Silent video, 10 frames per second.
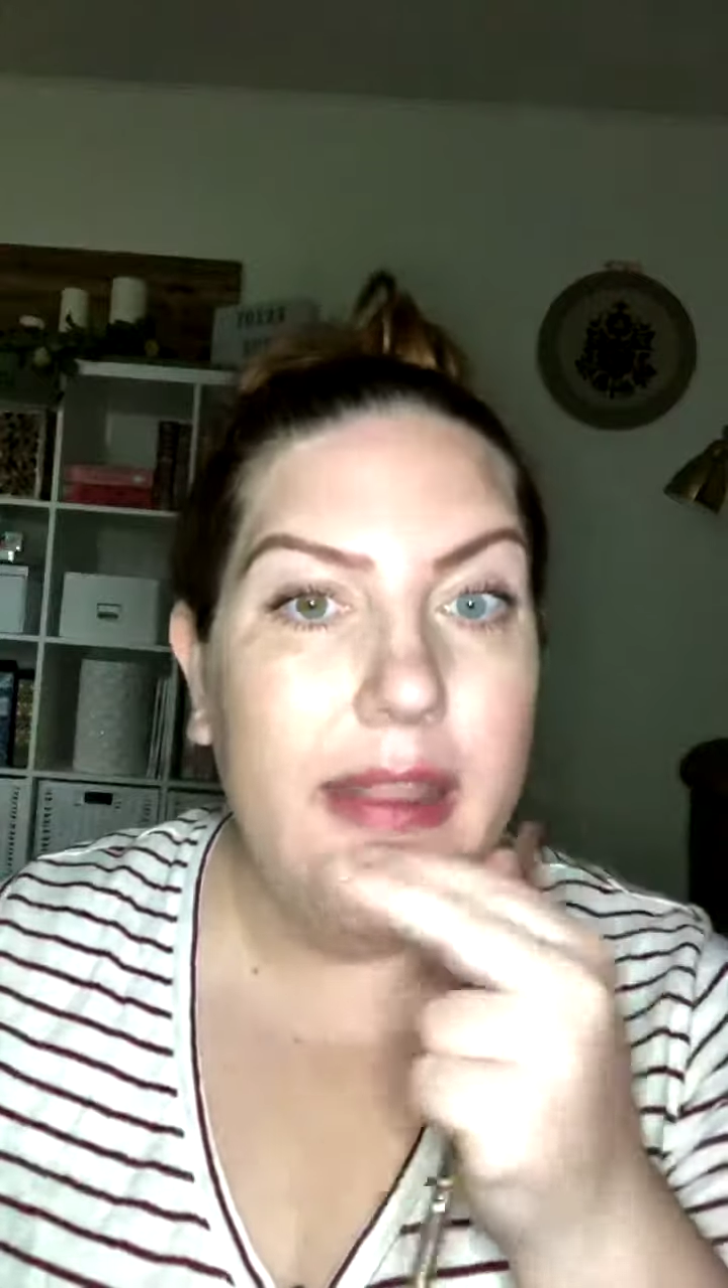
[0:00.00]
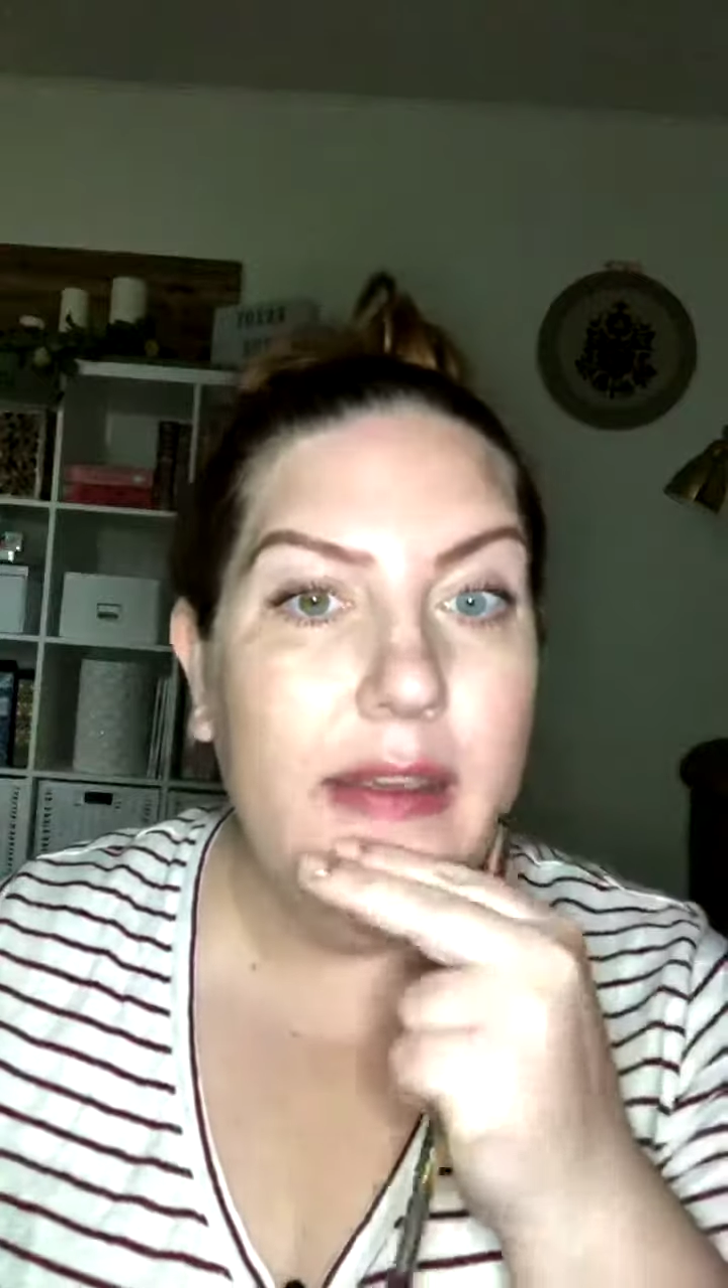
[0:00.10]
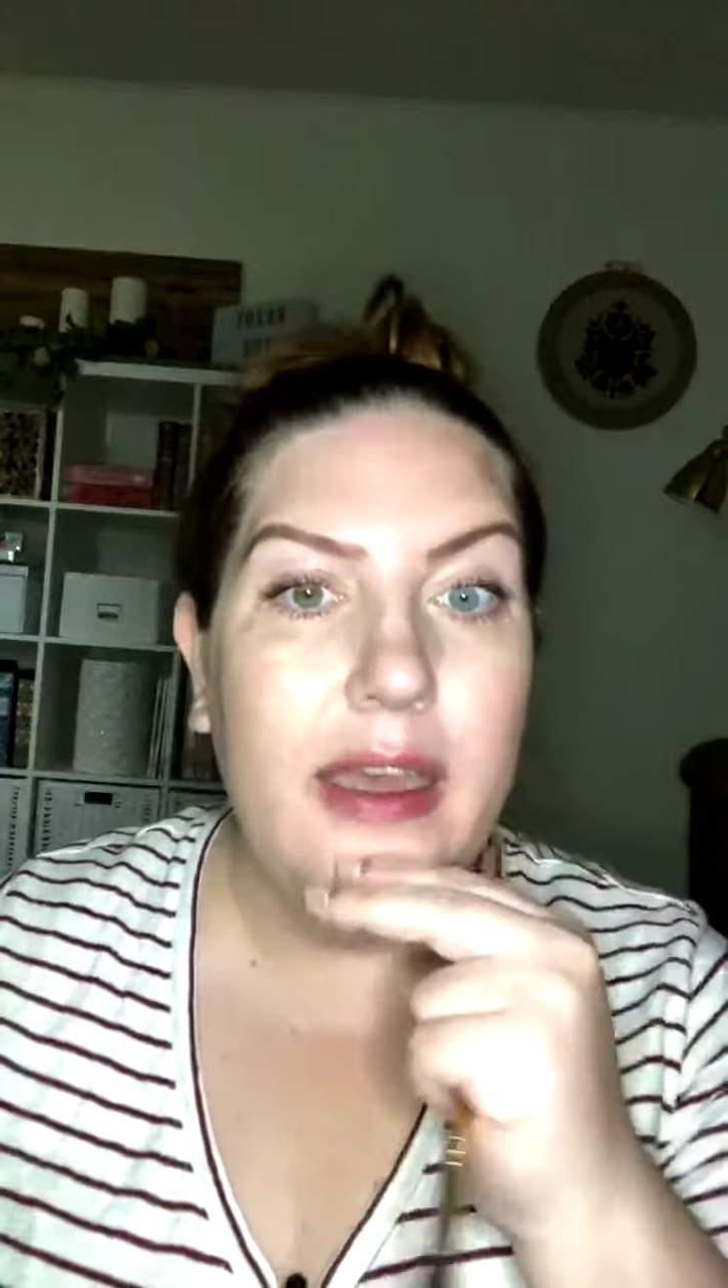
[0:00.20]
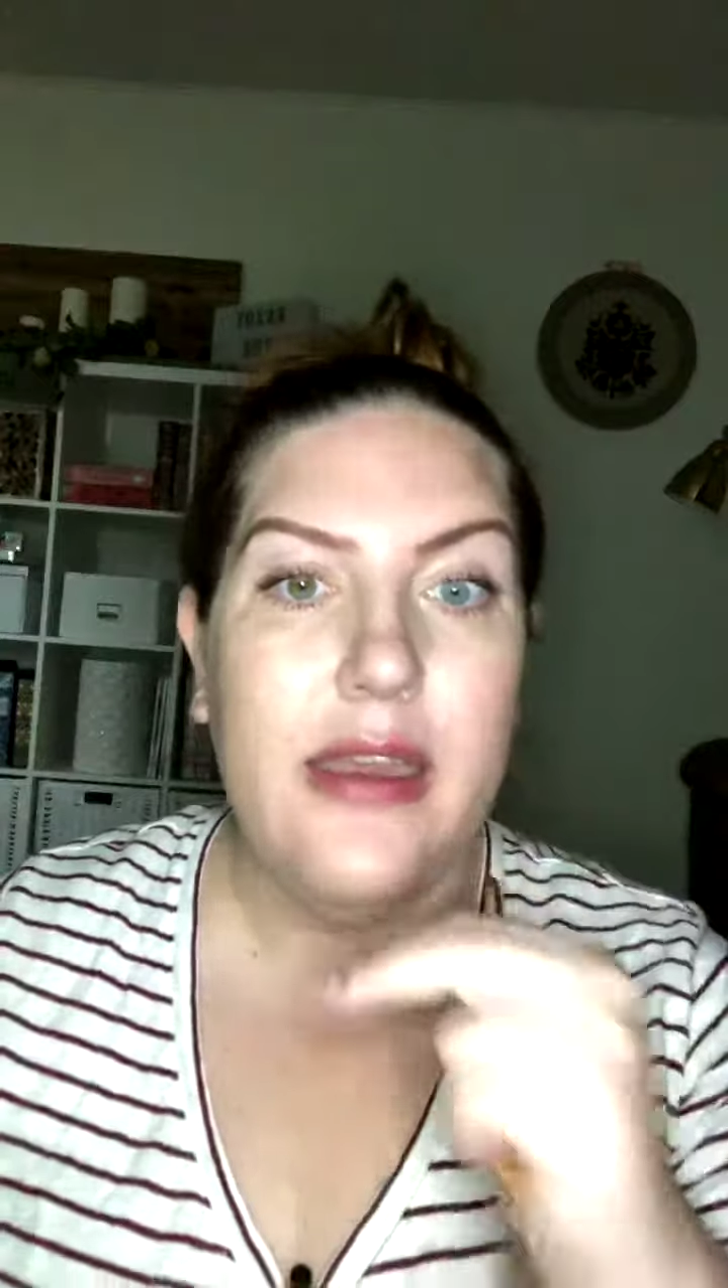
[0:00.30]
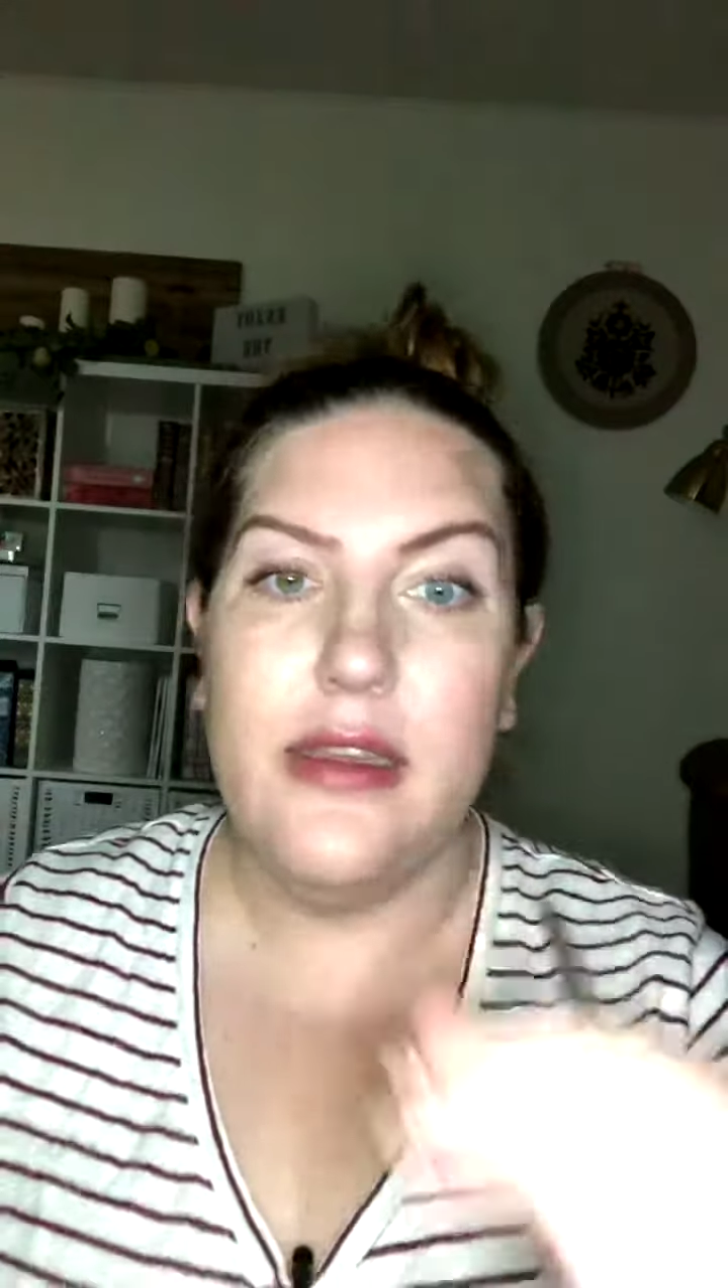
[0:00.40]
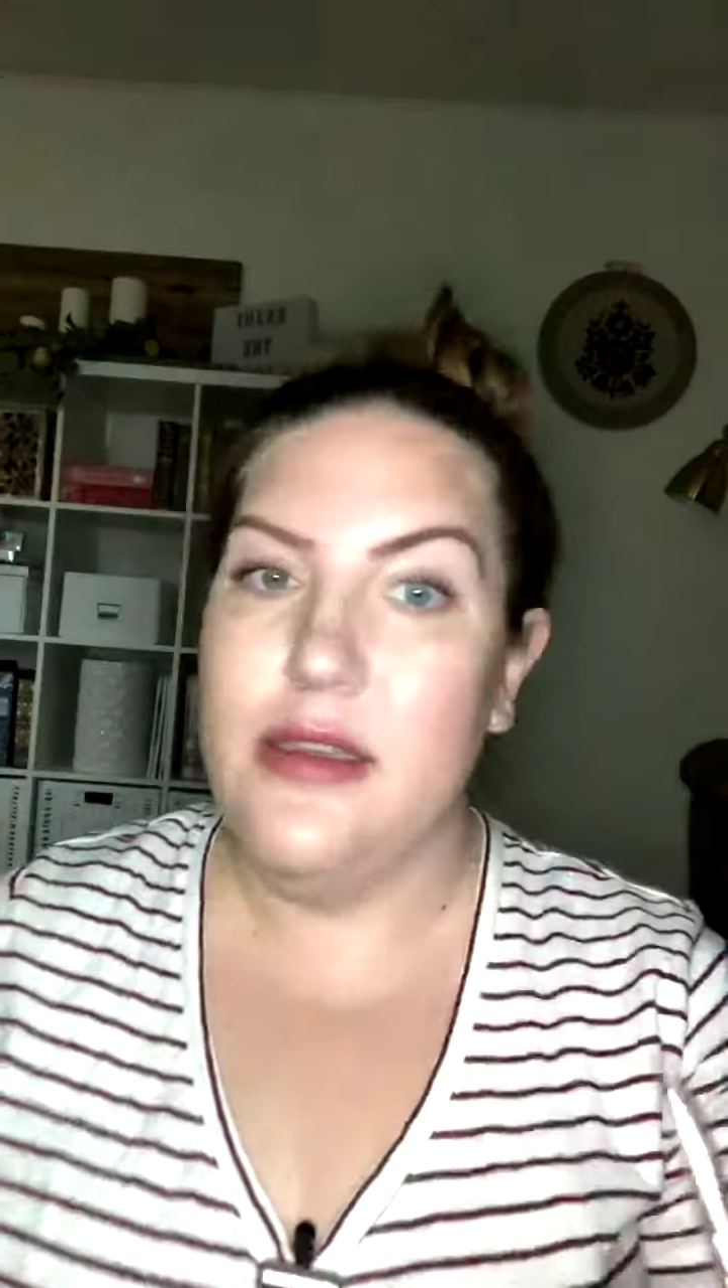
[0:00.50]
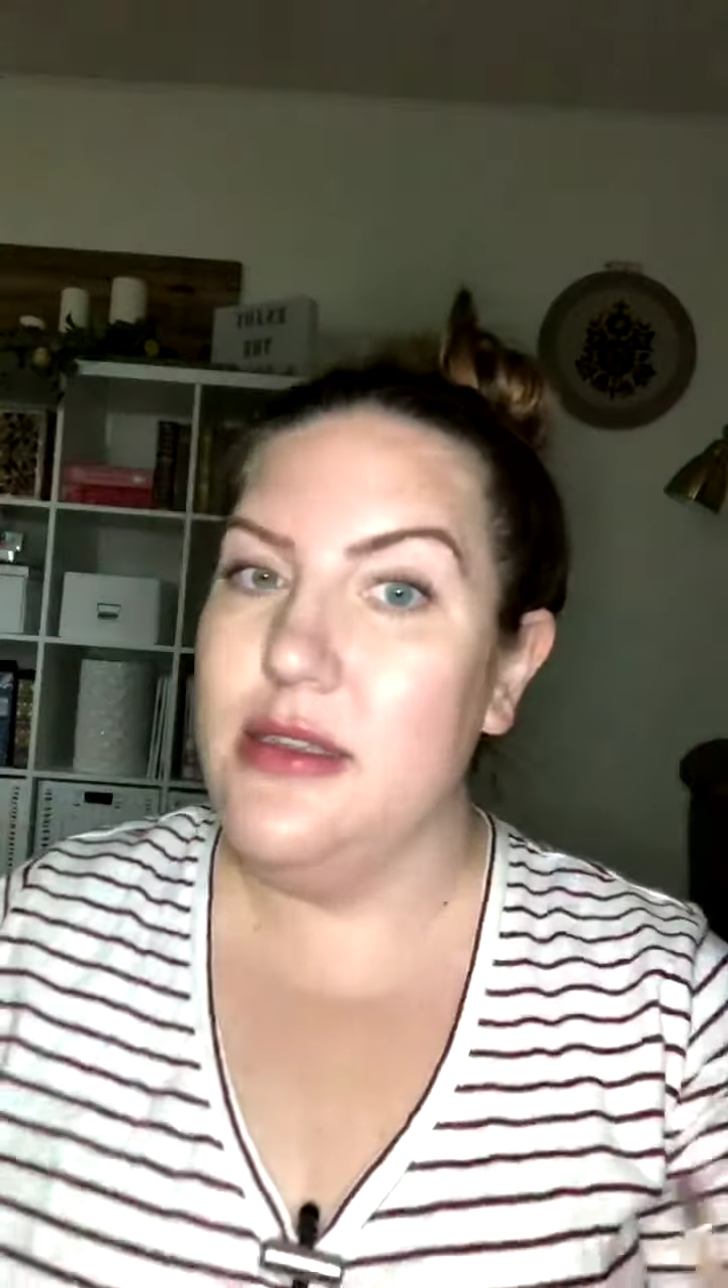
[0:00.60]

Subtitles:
look